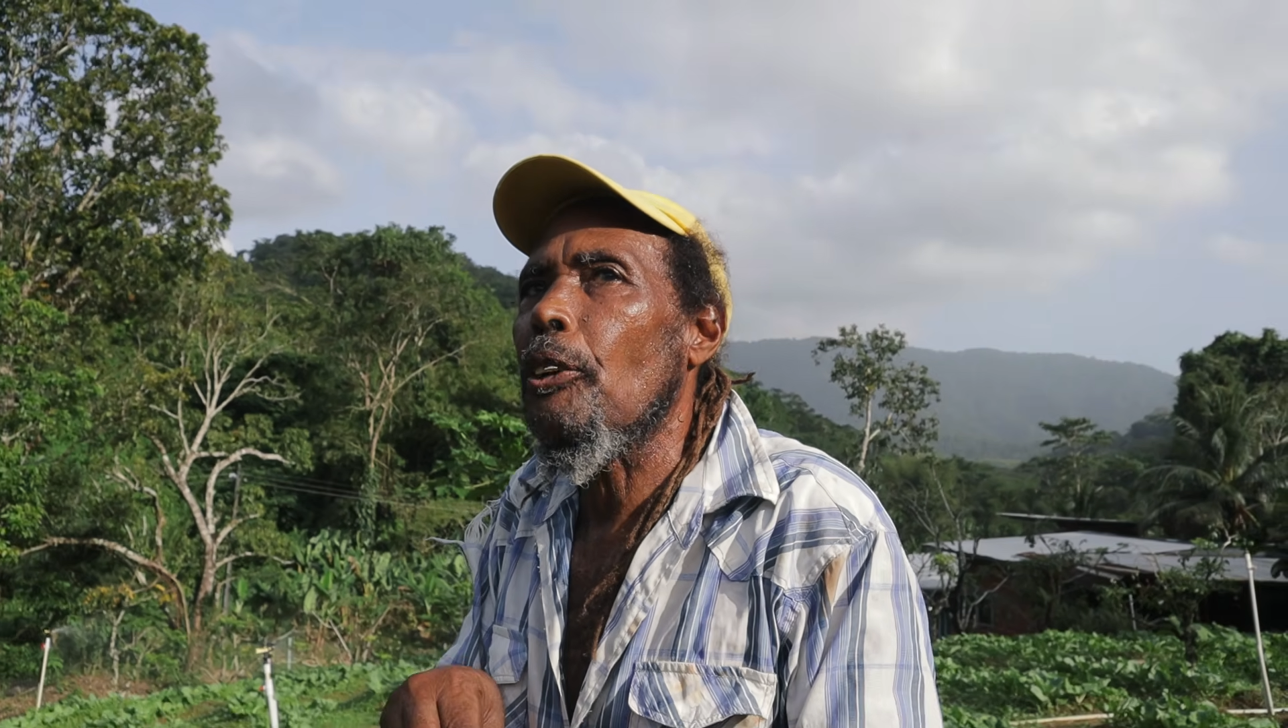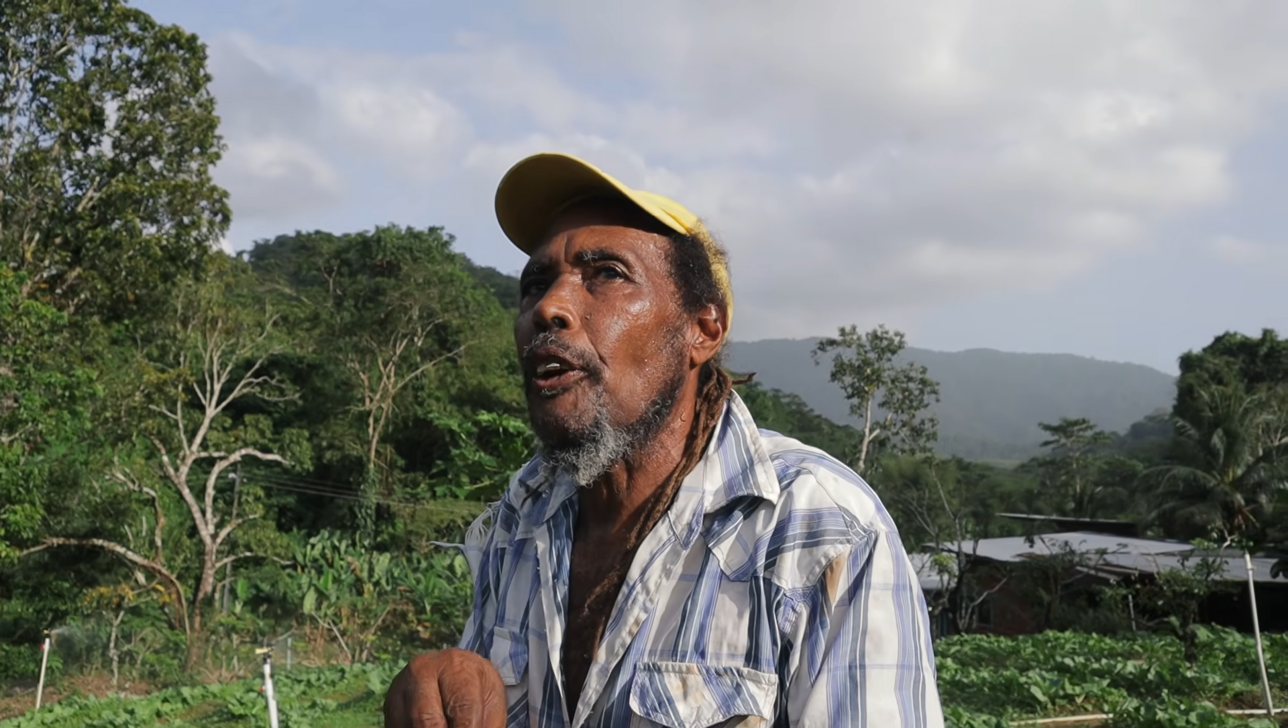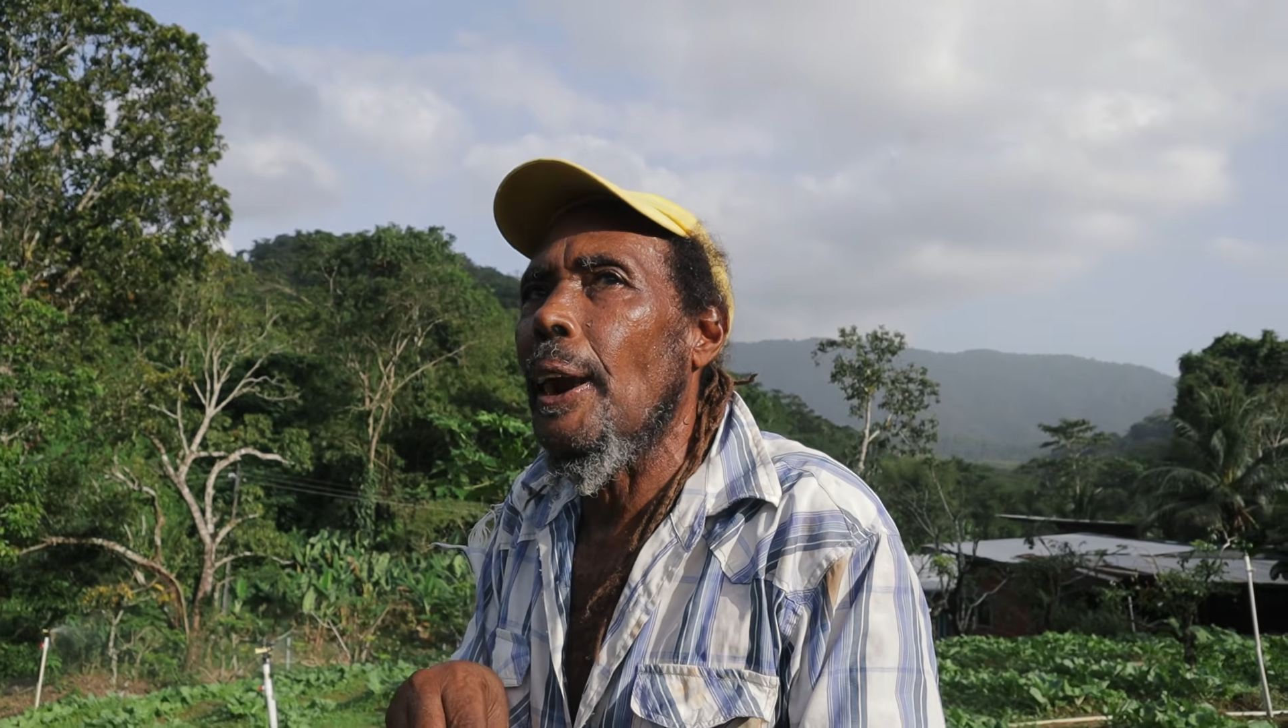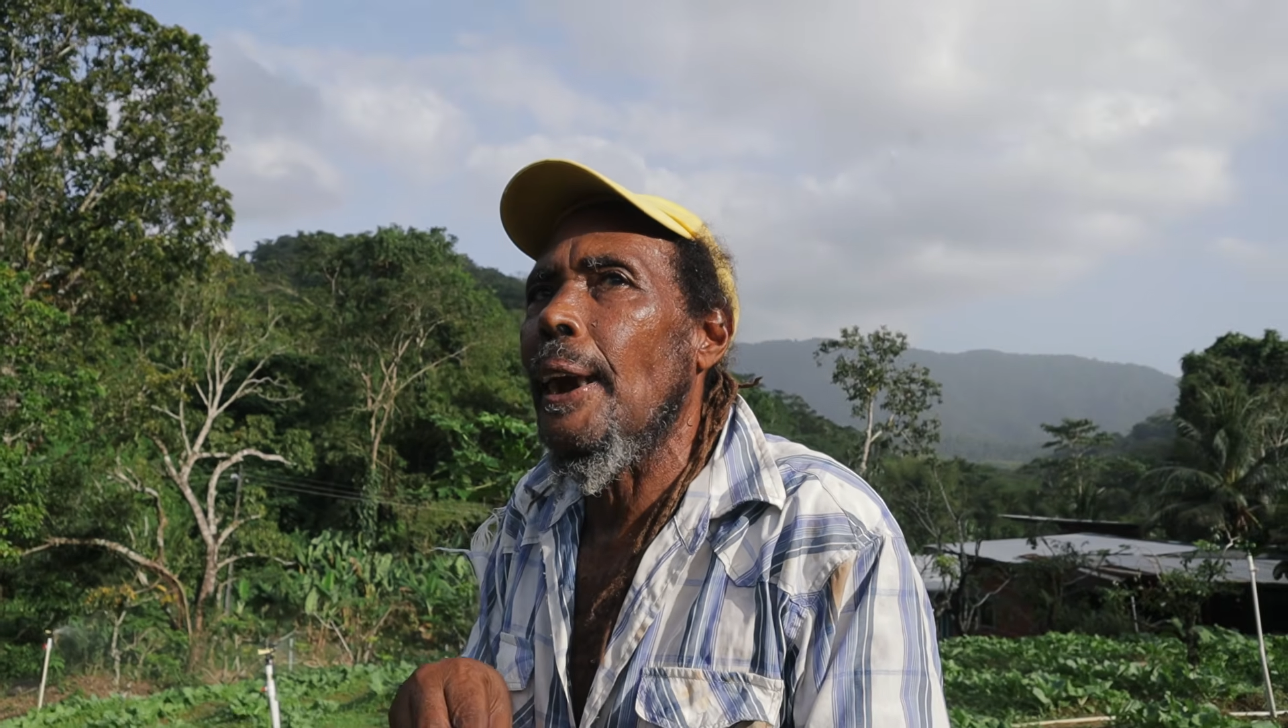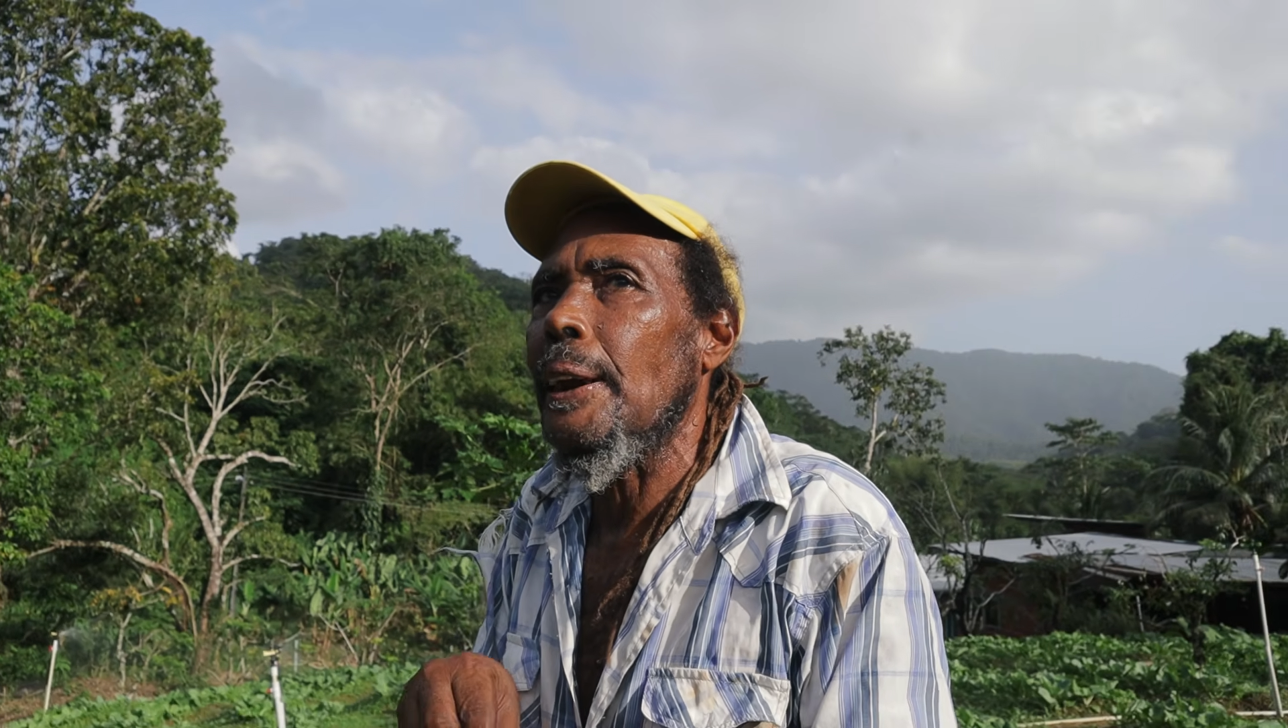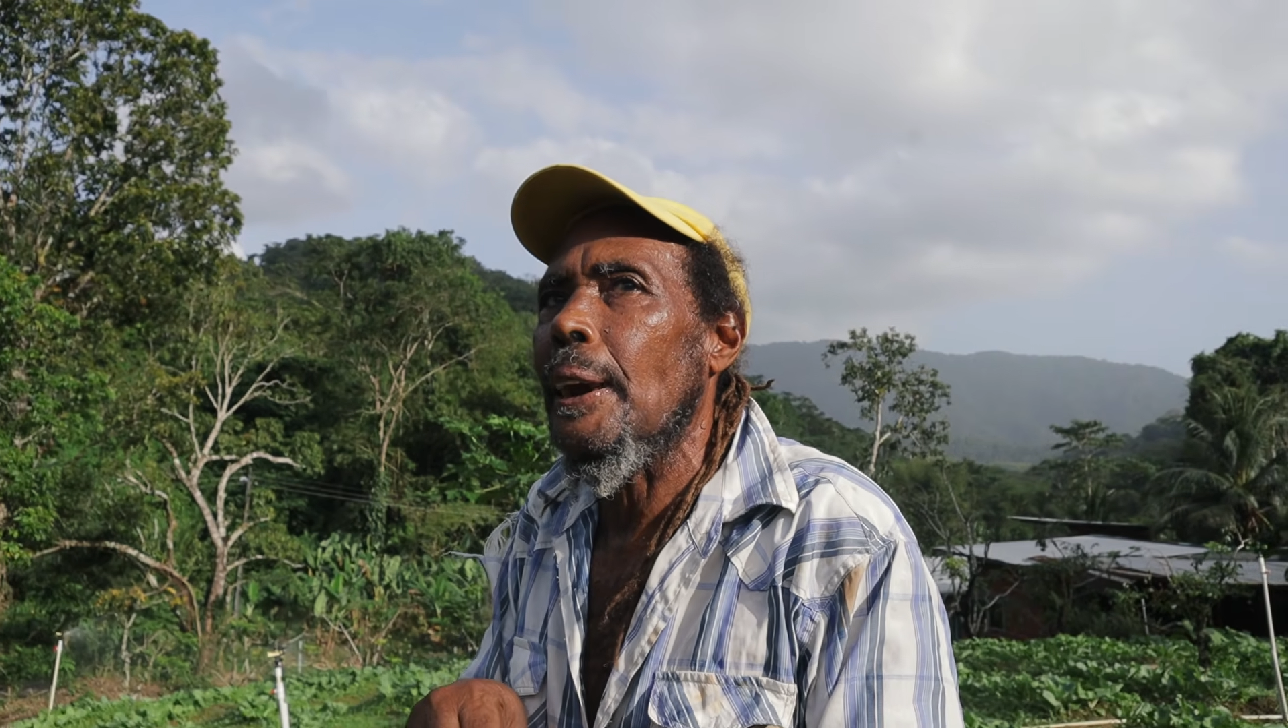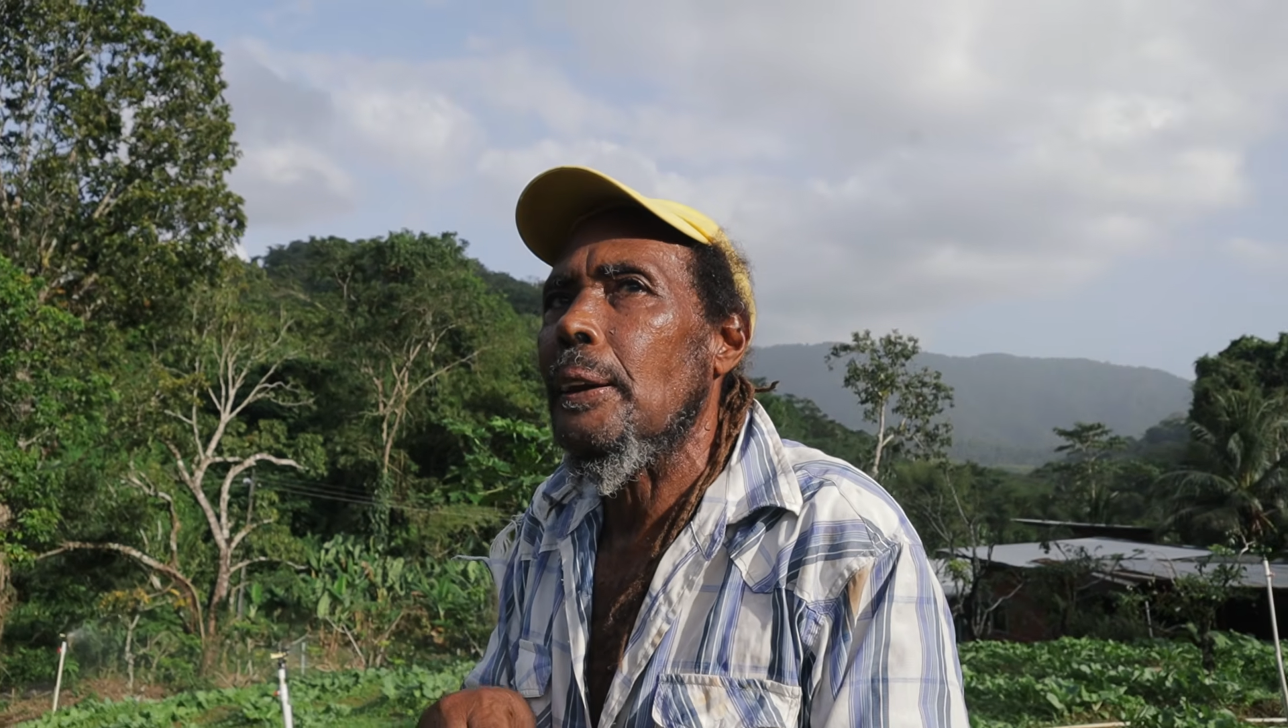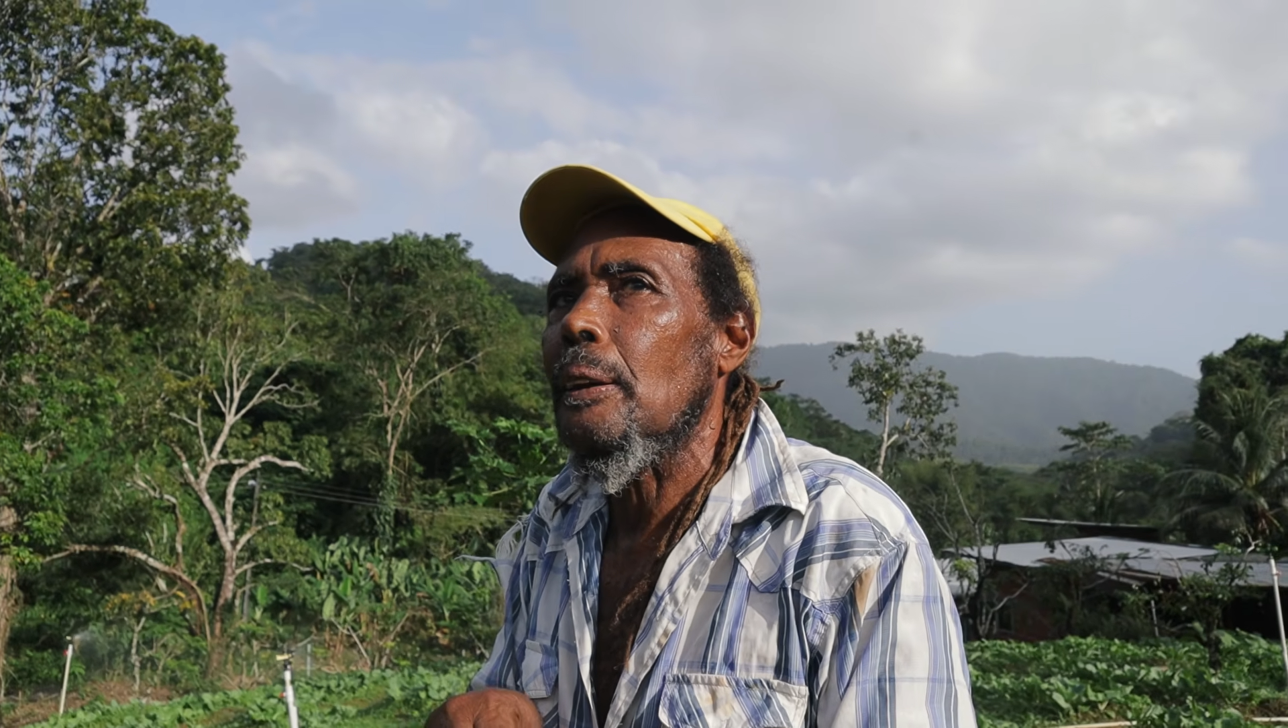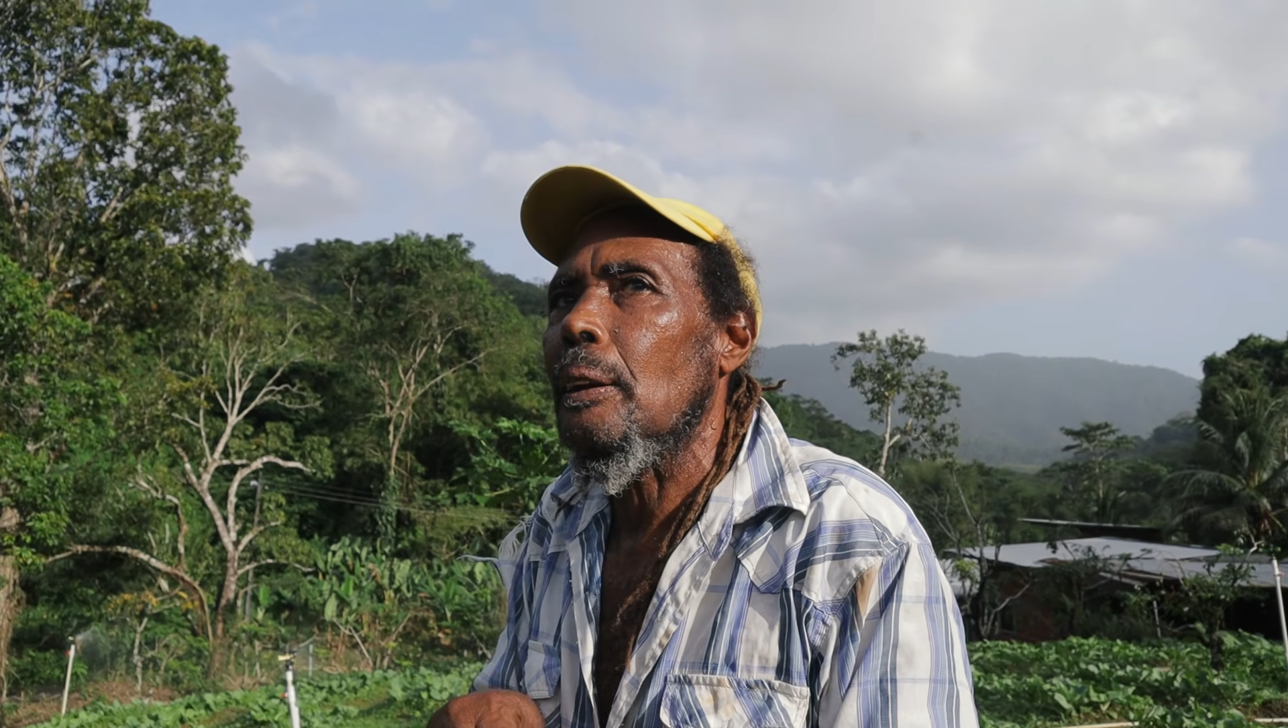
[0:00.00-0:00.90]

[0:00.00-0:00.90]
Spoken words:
to run like that.